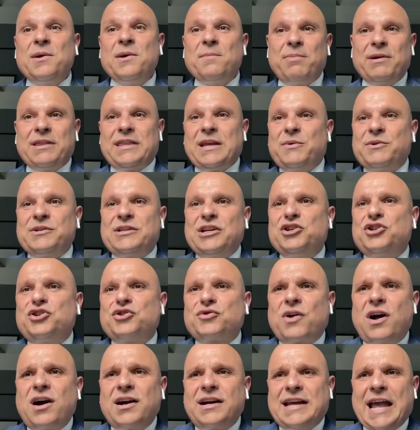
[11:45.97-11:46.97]
but there was a
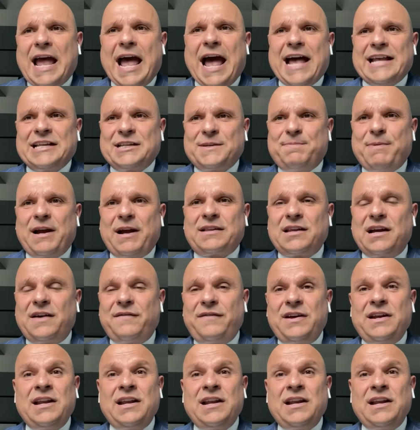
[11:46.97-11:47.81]
drug aspect of